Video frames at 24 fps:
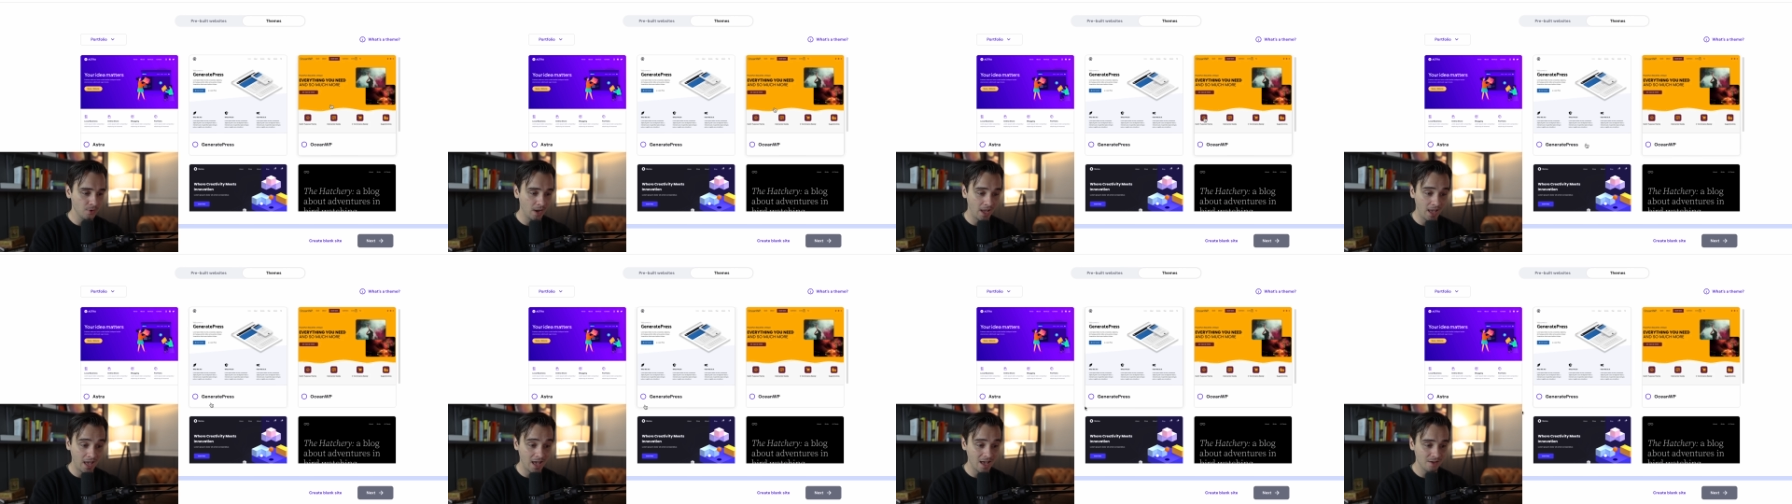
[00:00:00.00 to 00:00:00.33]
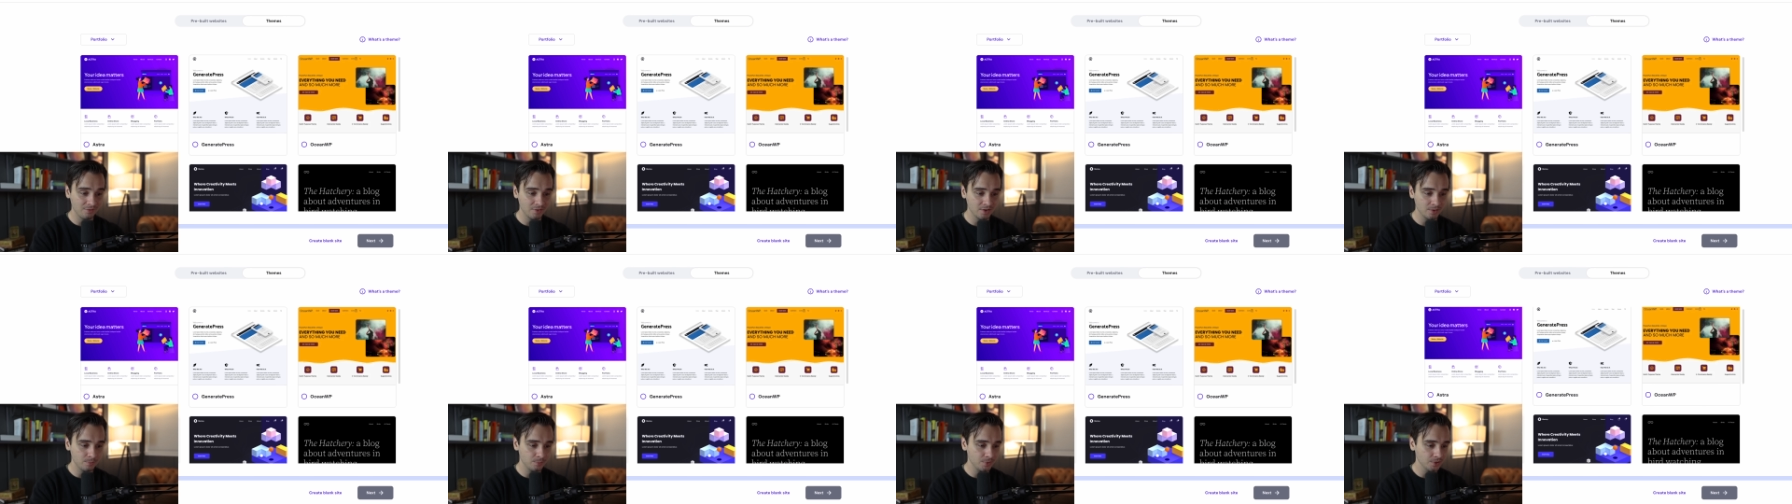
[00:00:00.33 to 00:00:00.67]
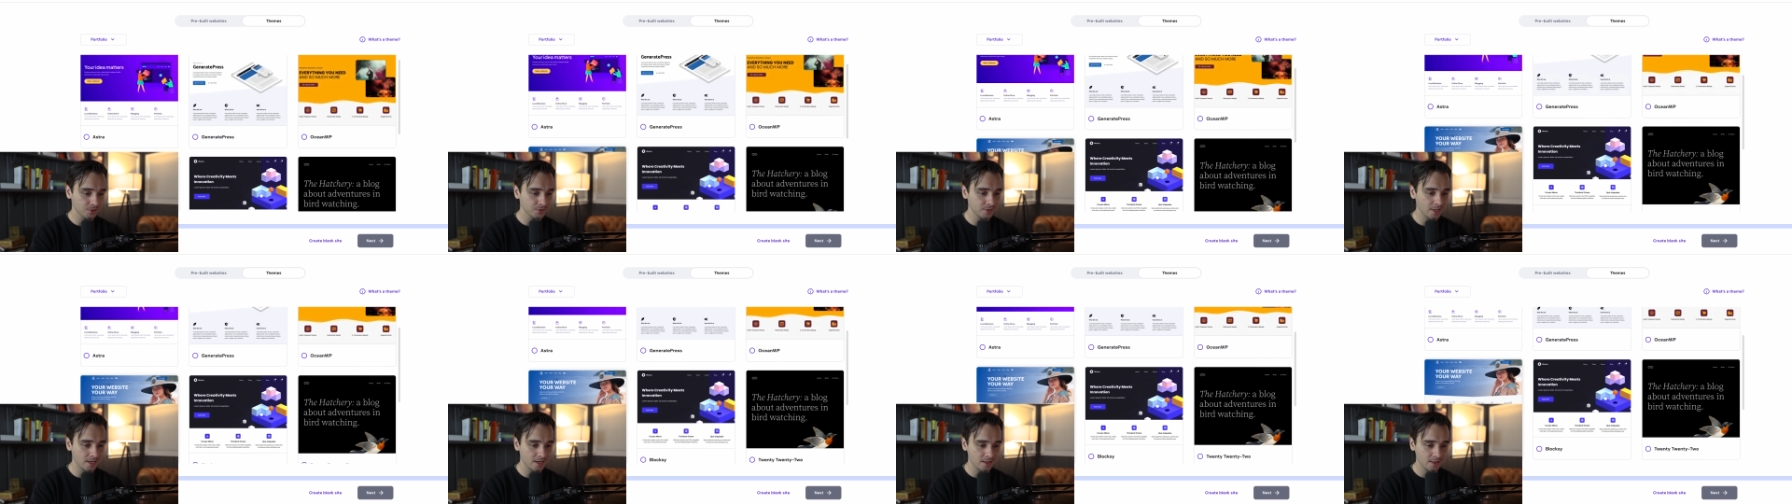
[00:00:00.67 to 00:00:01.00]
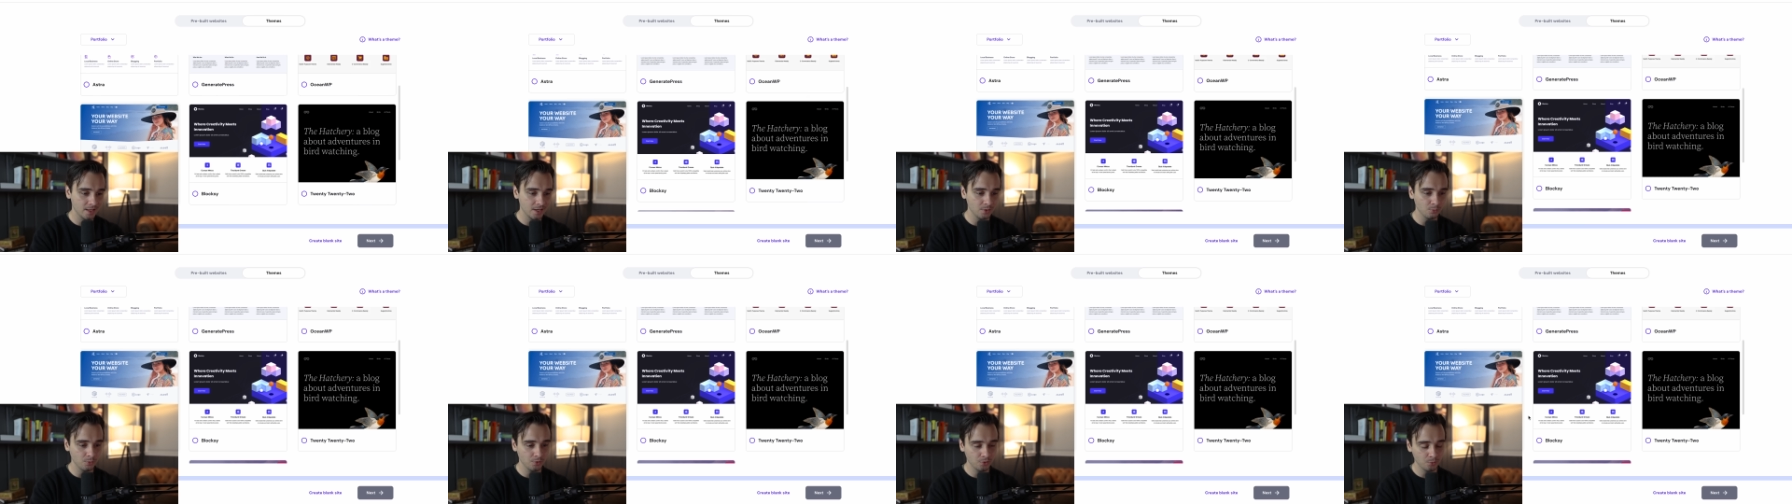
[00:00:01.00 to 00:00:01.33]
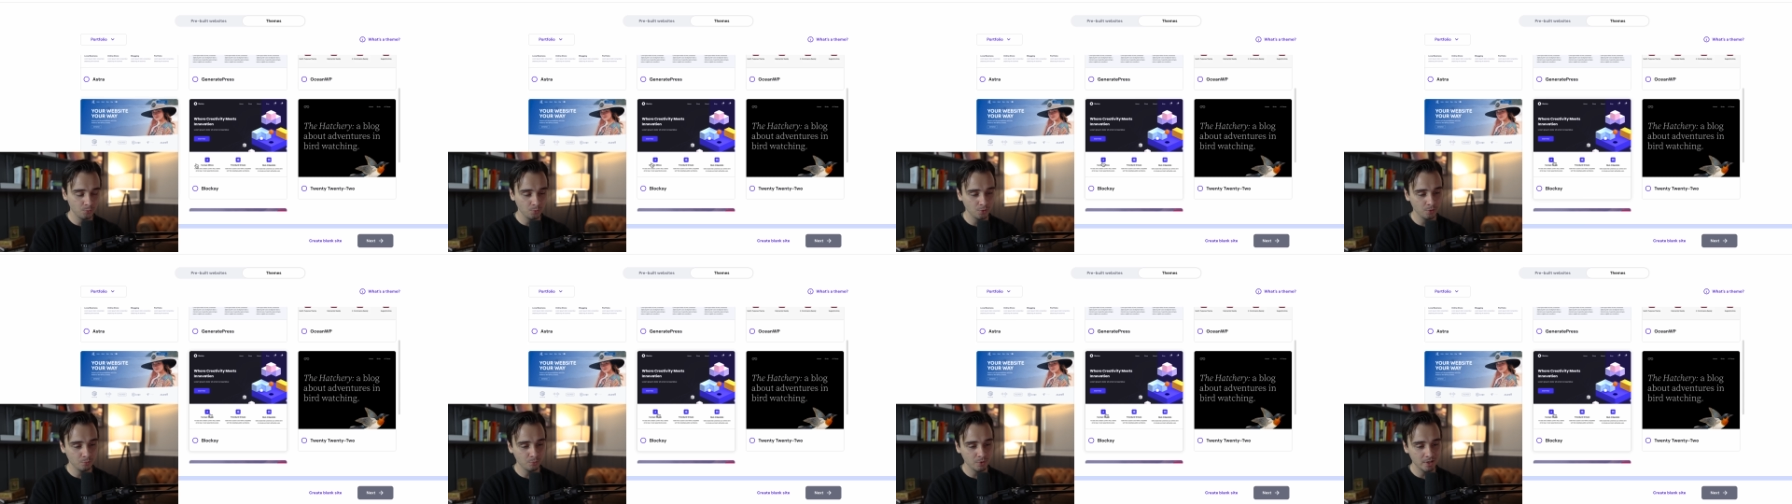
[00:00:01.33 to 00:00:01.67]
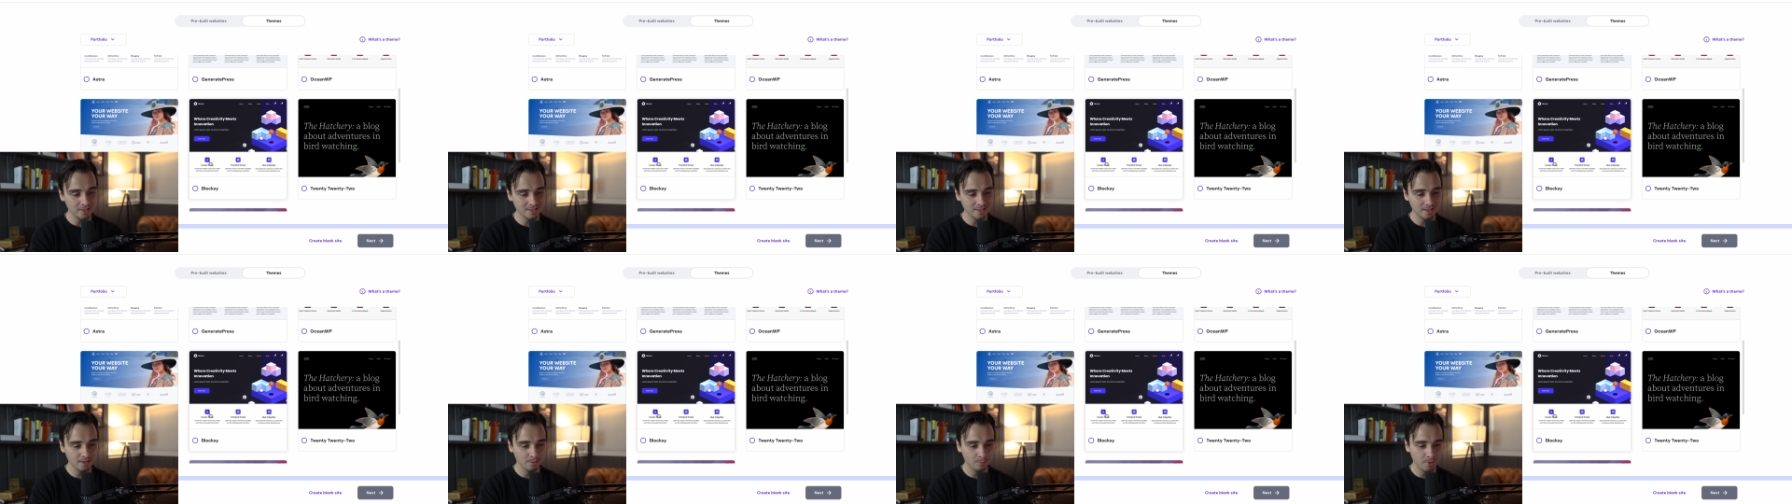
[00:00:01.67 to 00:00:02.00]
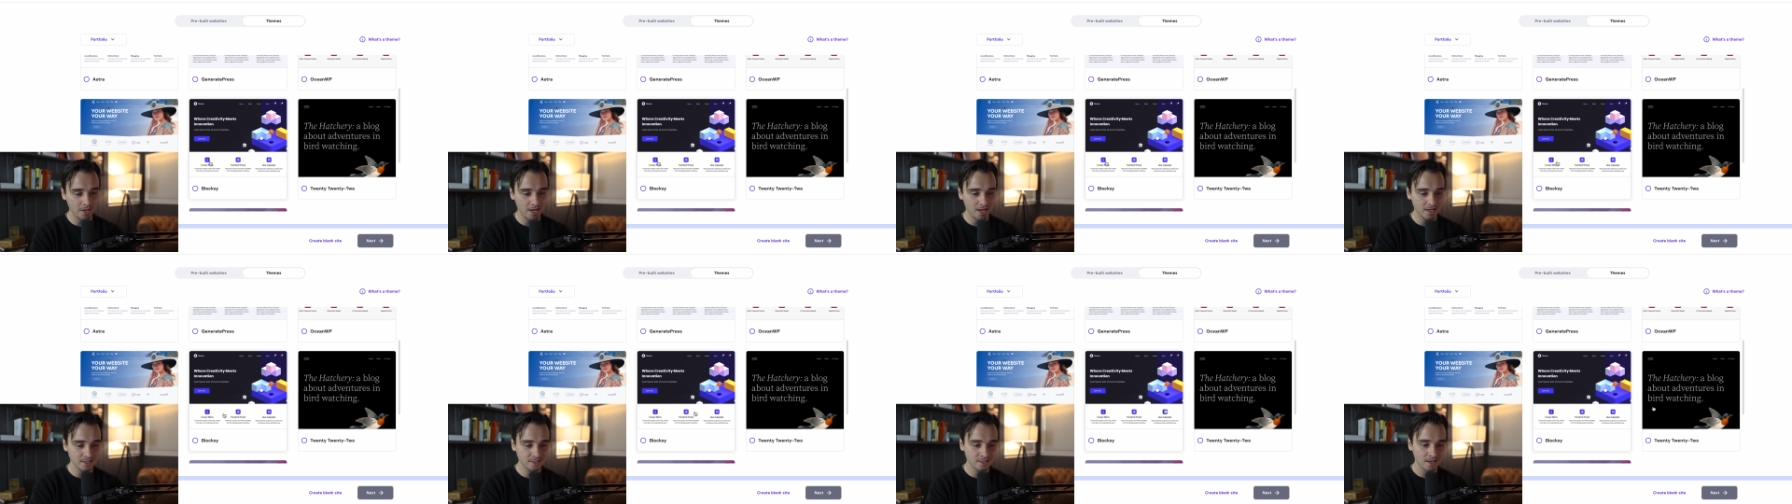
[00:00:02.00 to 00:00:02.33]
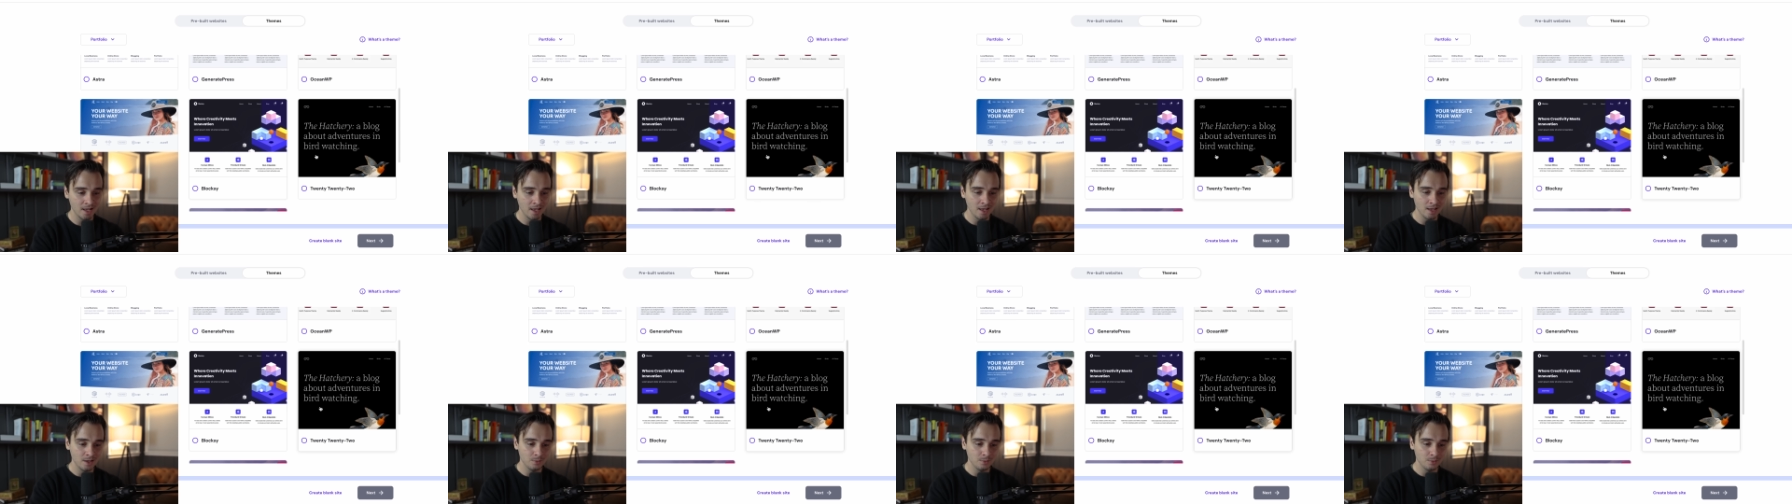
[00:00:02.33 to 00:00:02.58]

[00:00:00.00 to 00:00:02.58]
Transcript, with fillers: haven't built anything with WordPress in the past,